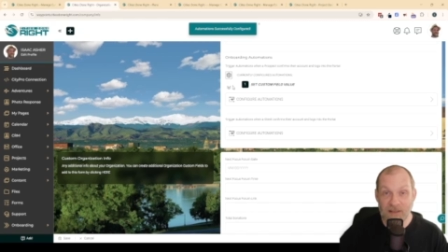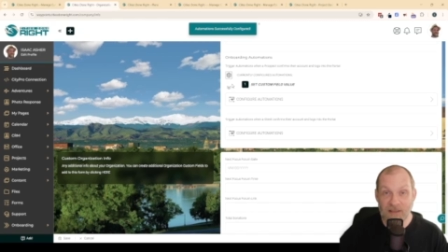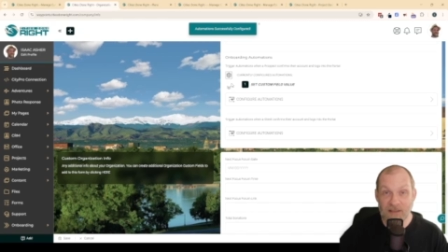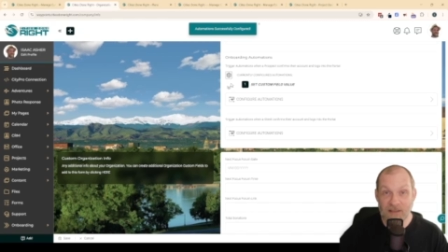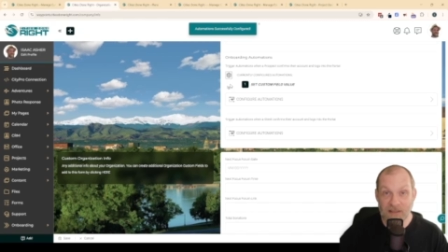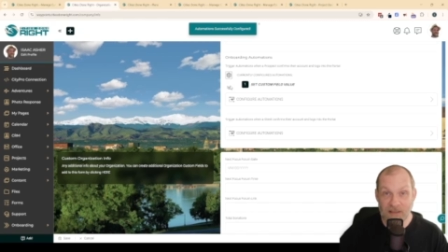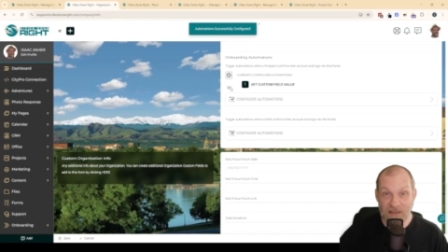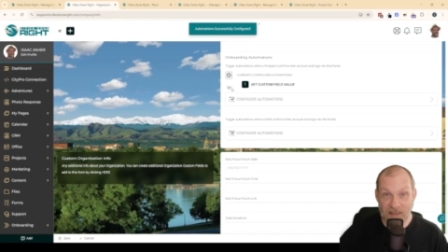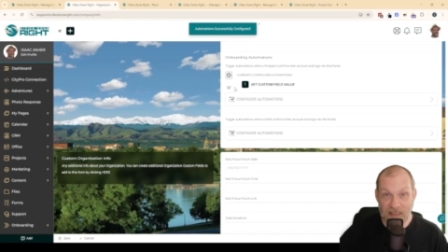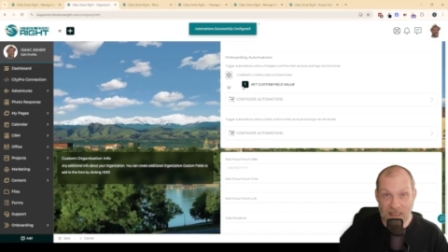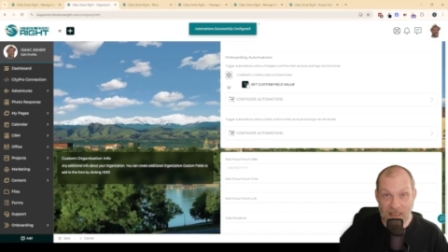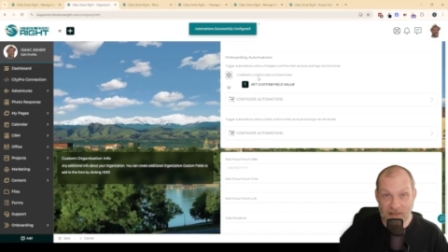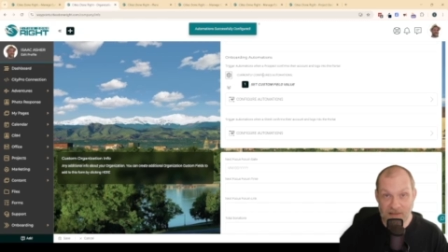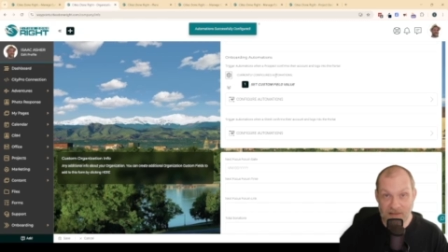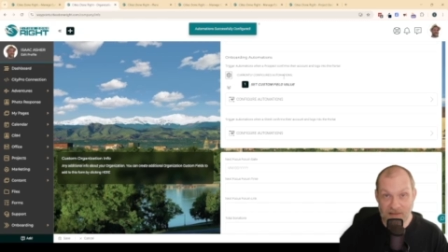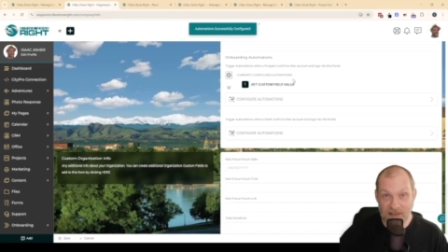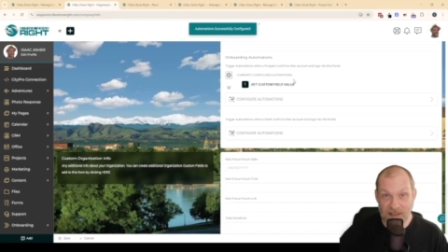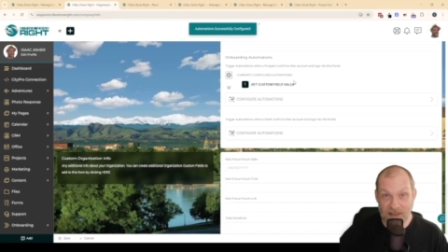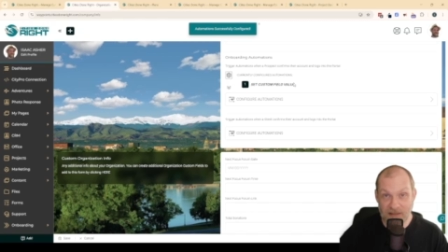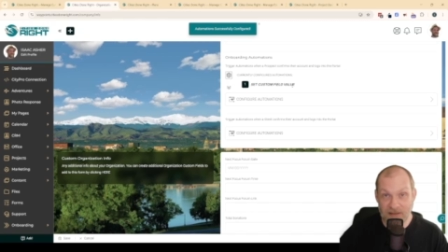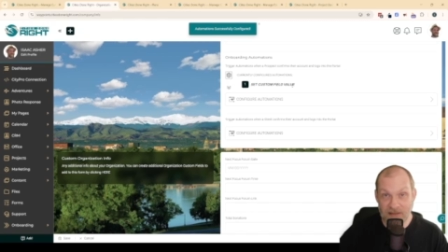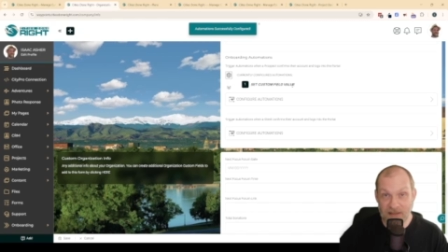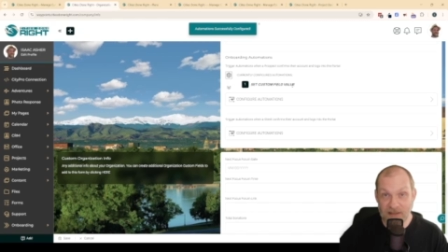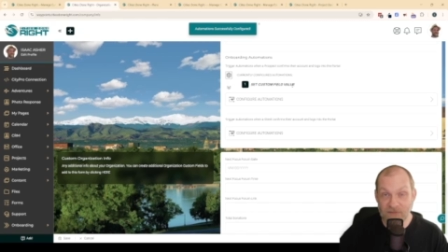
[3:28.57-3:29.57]
the last
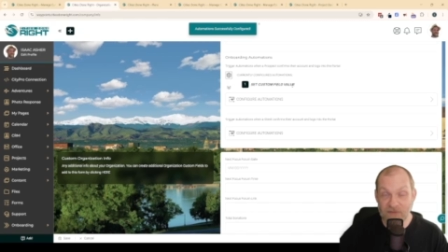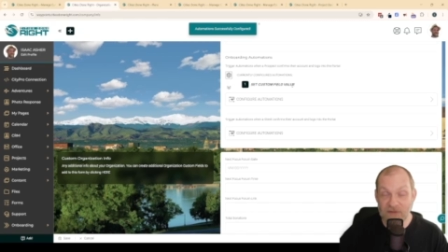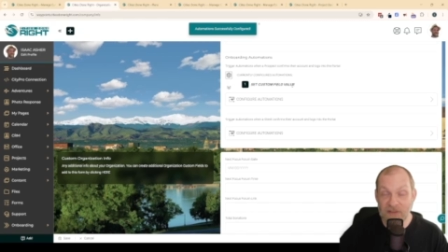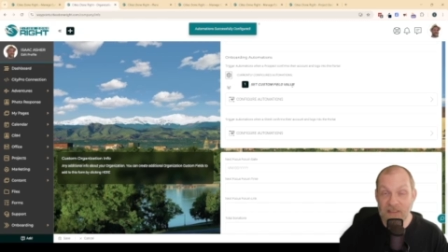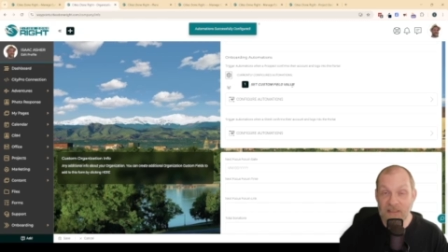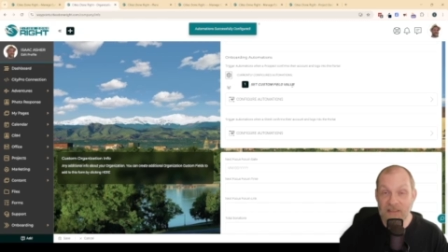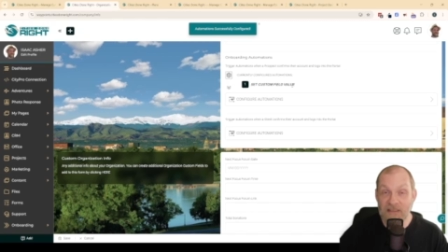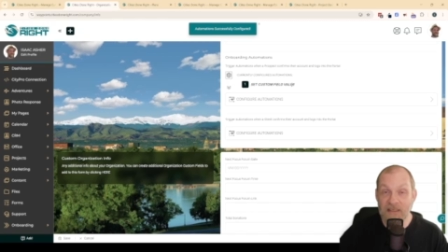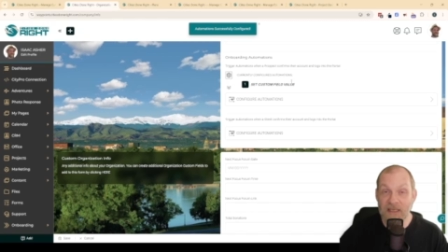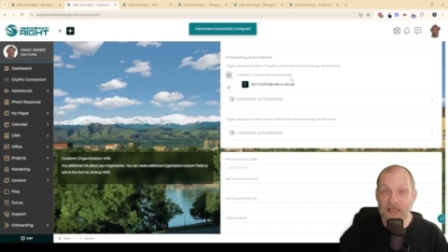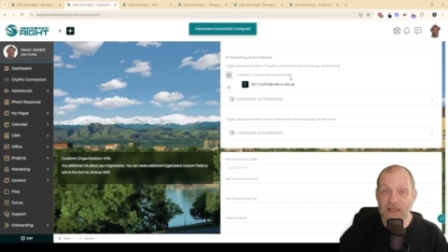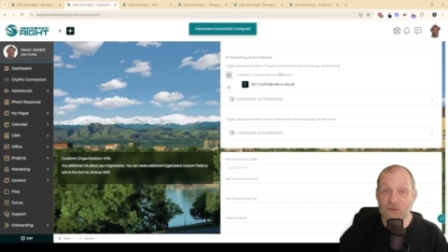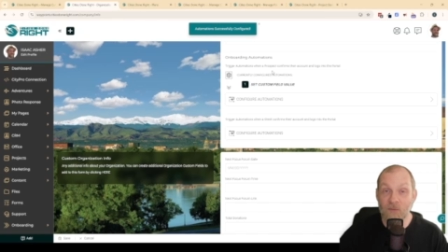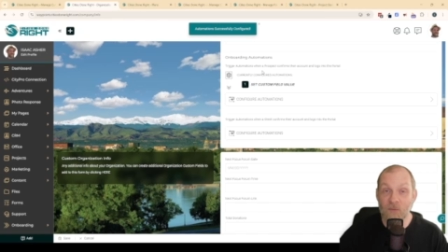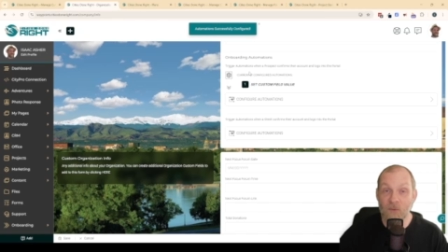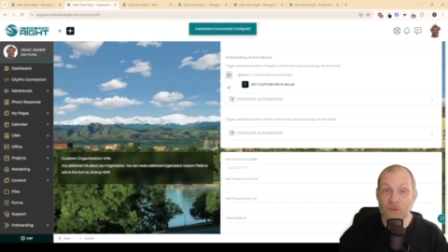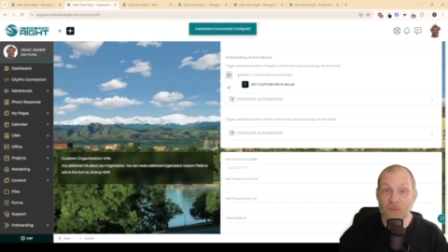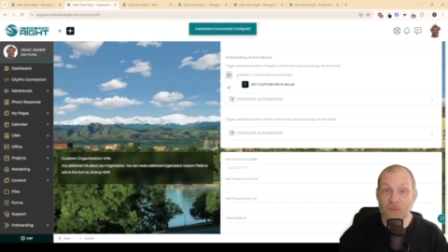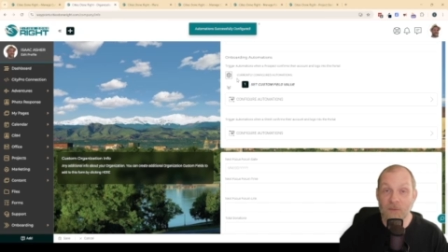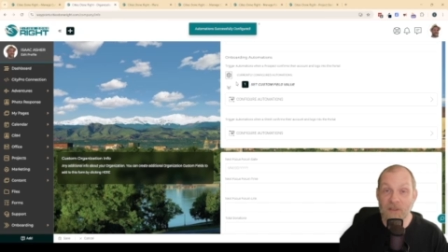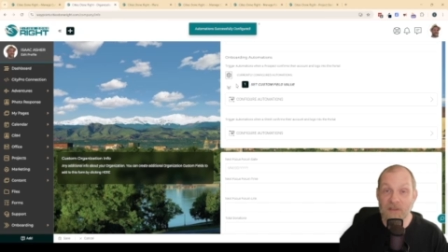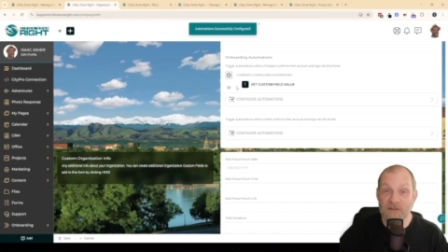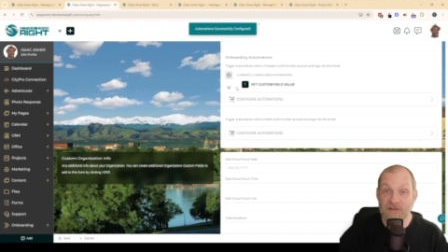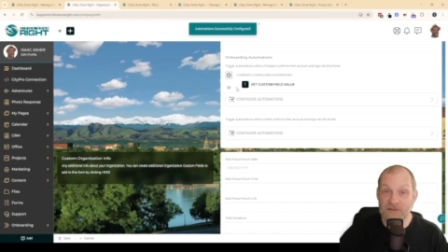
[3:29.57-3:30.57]
activity date will
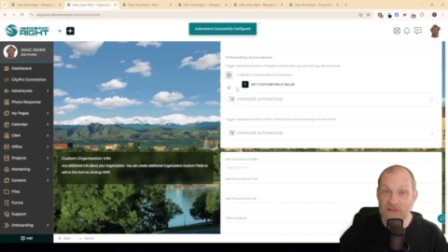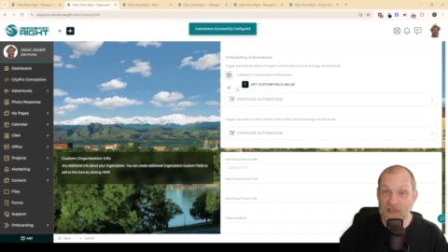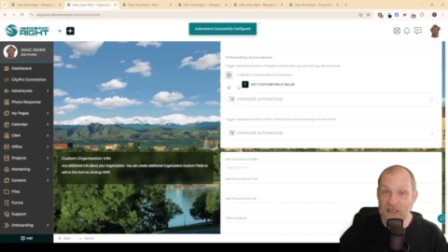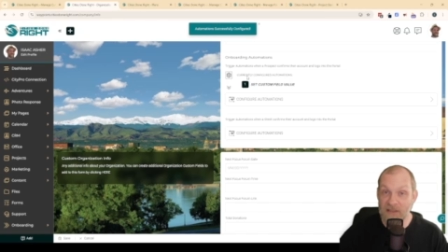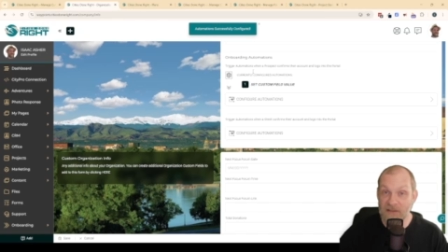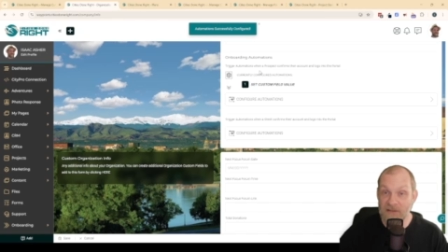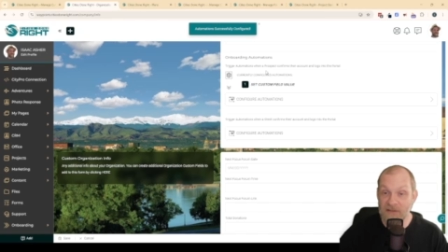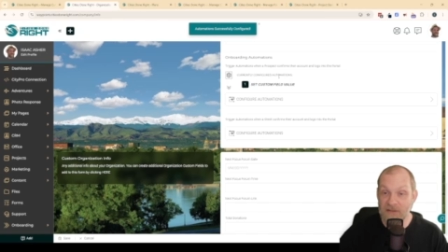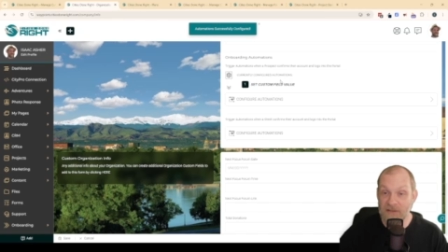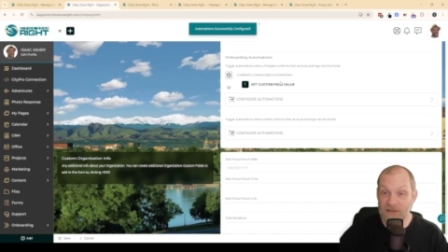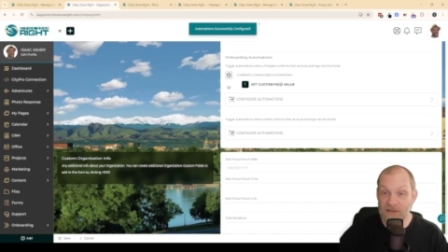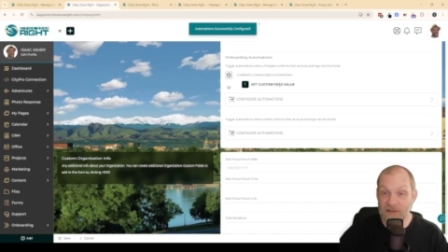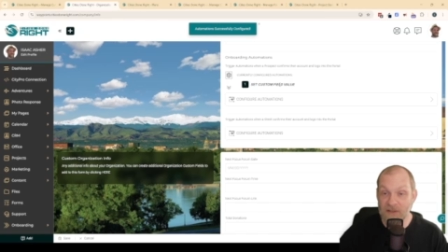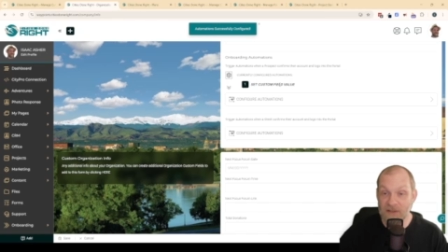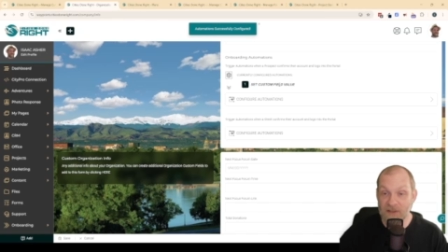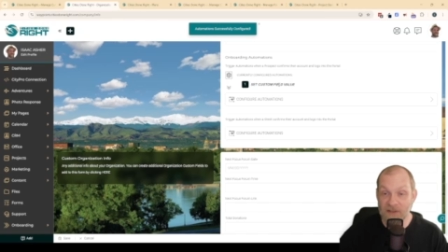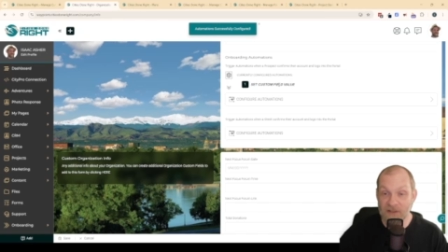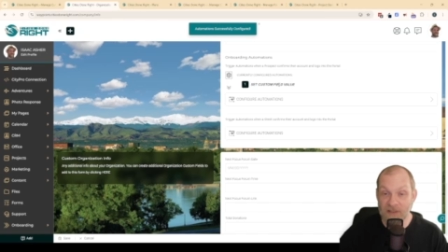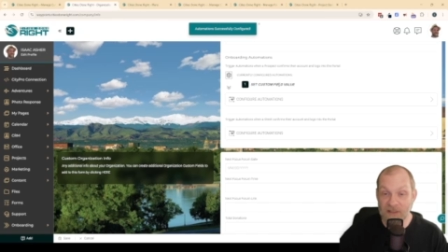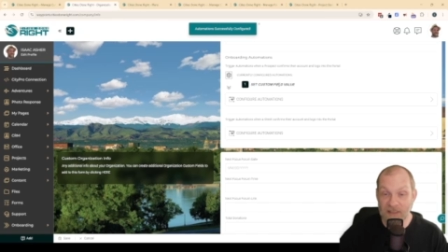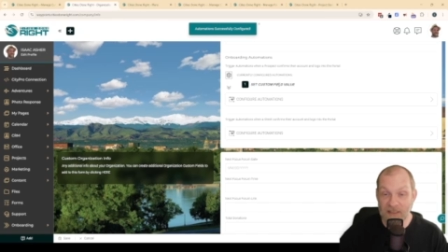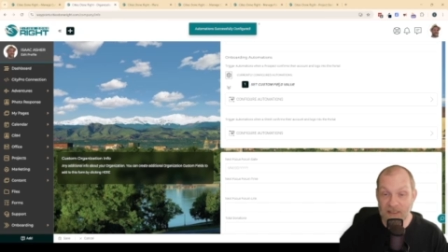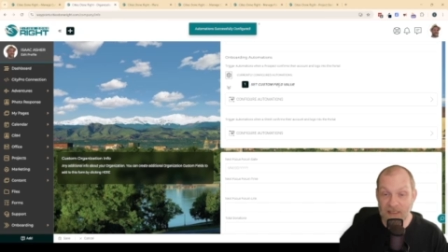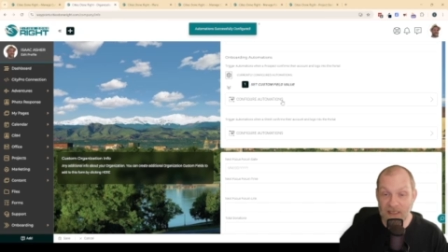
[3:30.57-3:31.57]
be set to the
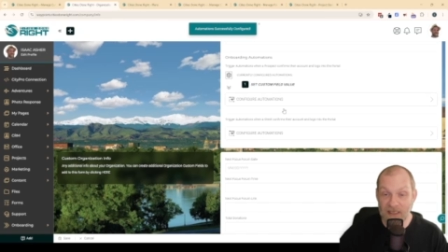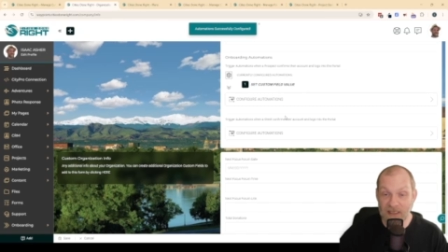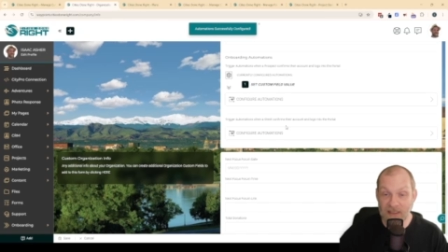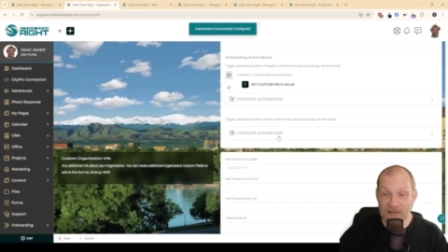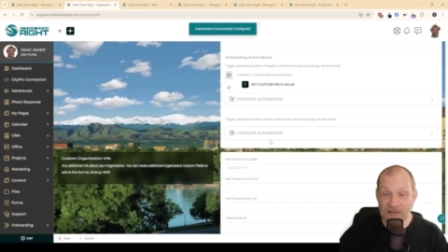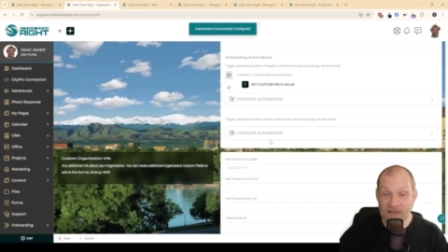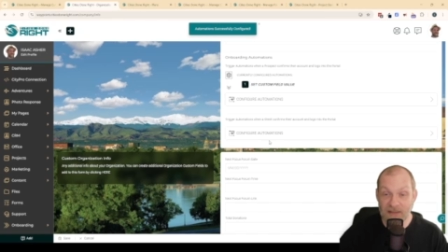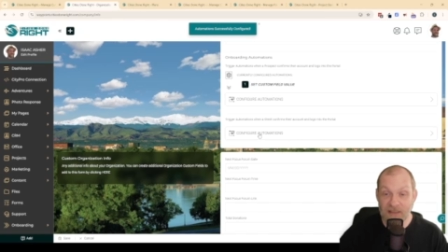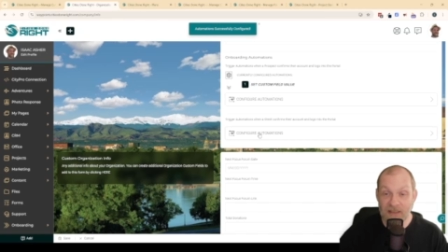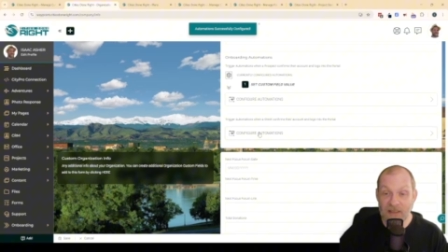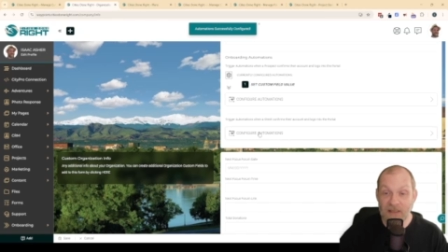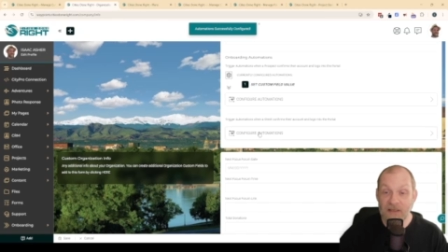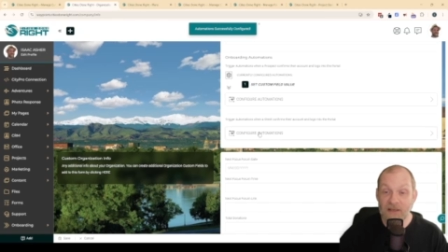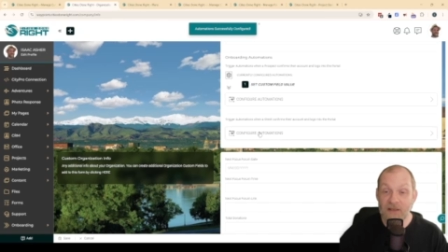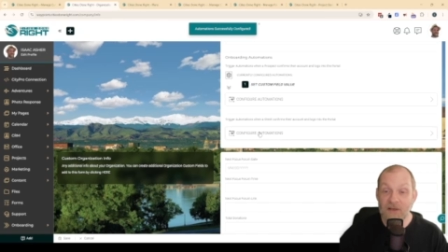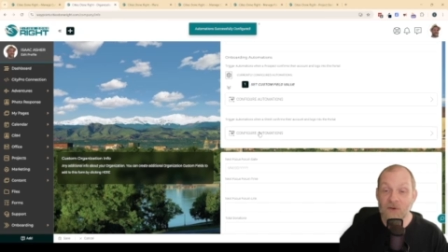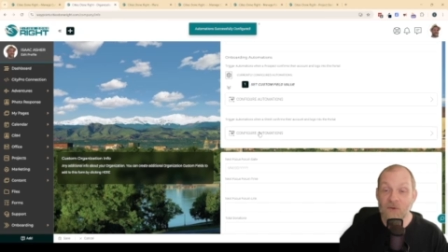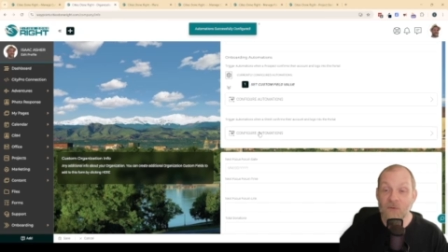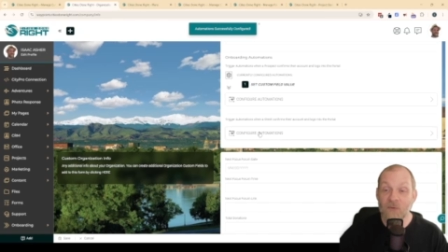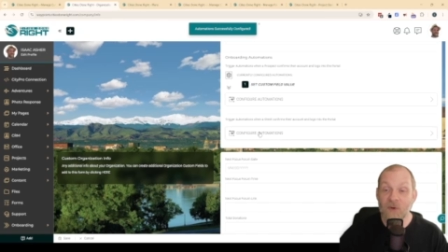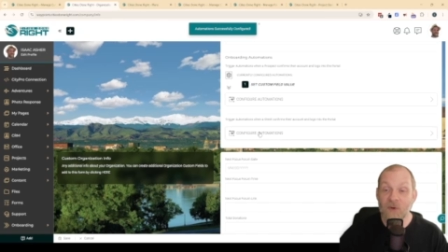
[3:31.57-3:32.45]
current date. We